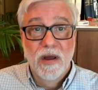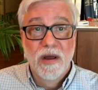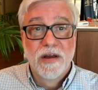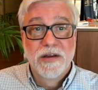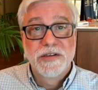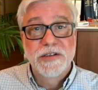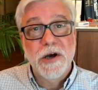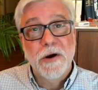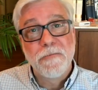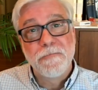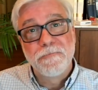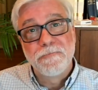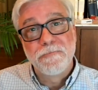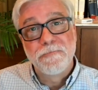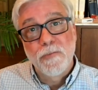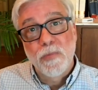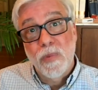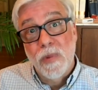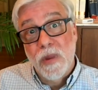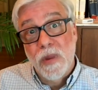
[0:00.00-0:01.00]
So
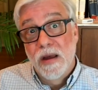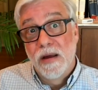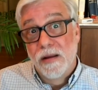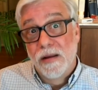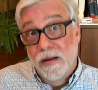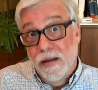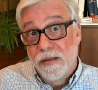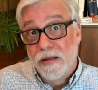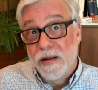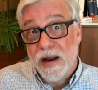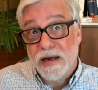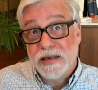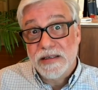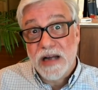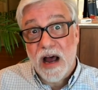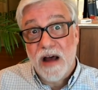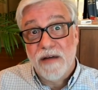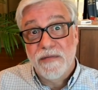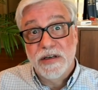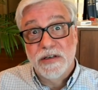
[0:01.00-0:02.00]
the next
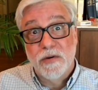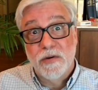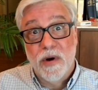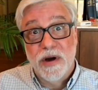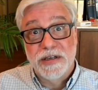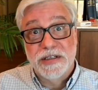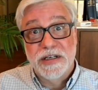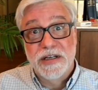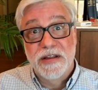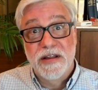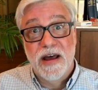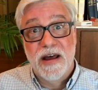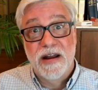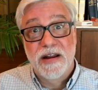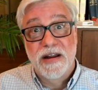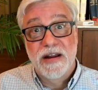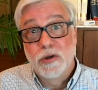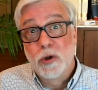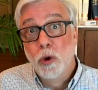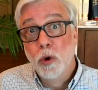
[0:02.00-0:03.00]
obvious question then
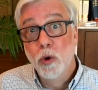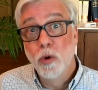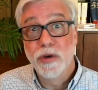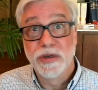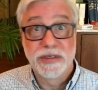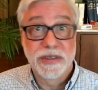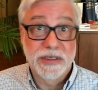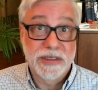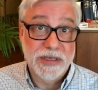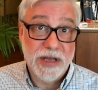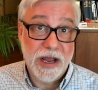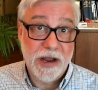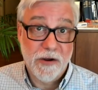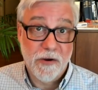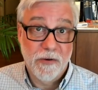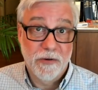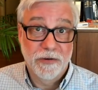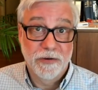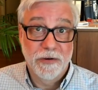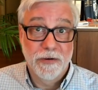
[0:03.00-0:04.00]
is, who is a
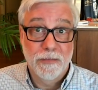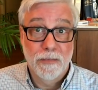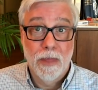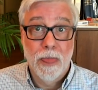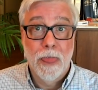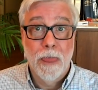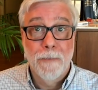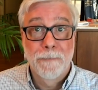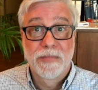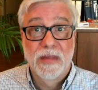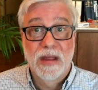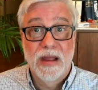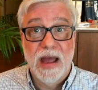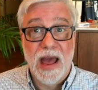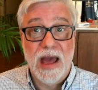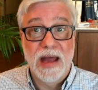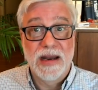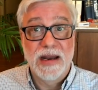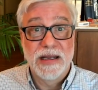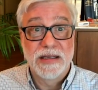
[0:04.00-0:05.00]
stakeholder?
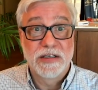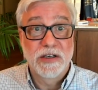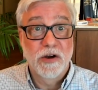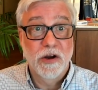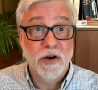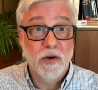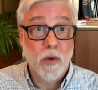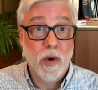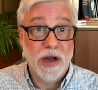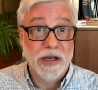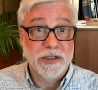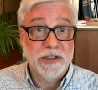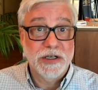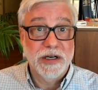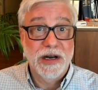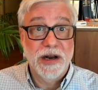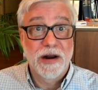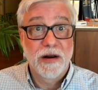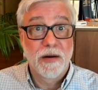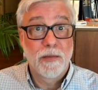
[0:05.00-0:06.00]
And it's a good
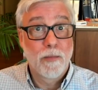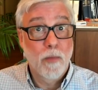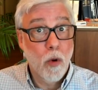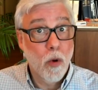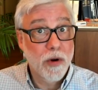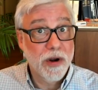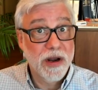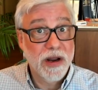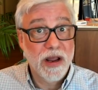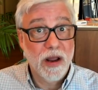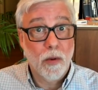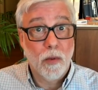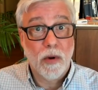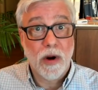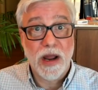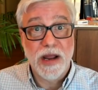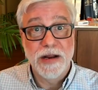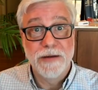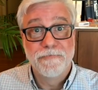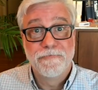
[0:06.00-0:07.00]
question and important to get
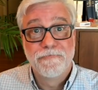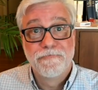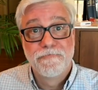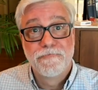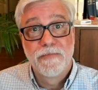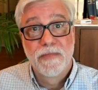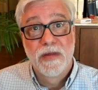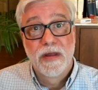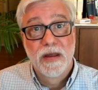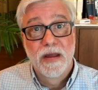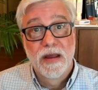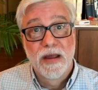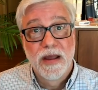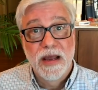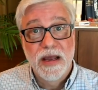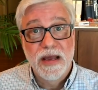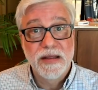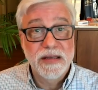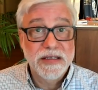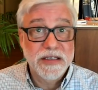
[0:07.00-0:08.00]
right.
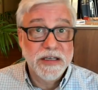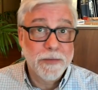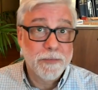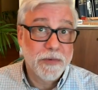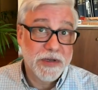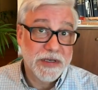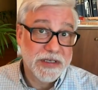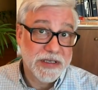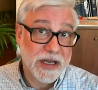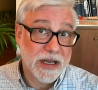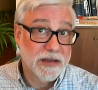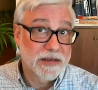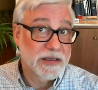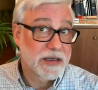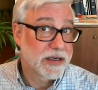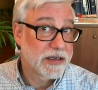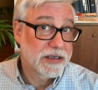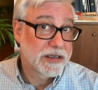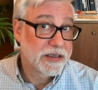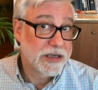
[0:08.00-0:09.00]
In the simplest sense,
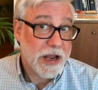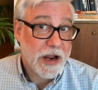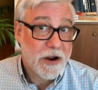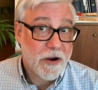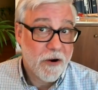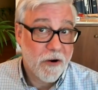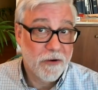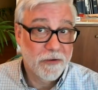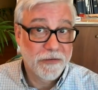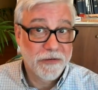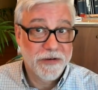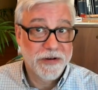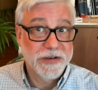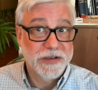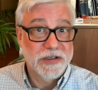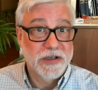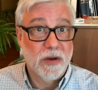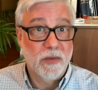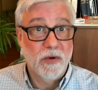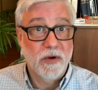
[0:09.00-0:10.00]
a stakeholder is
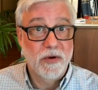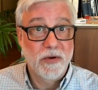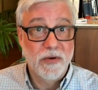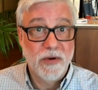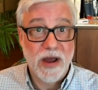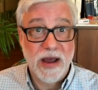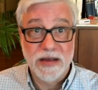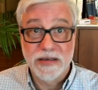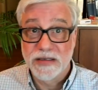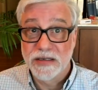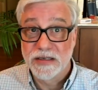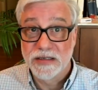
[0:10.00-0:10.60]
someone who has a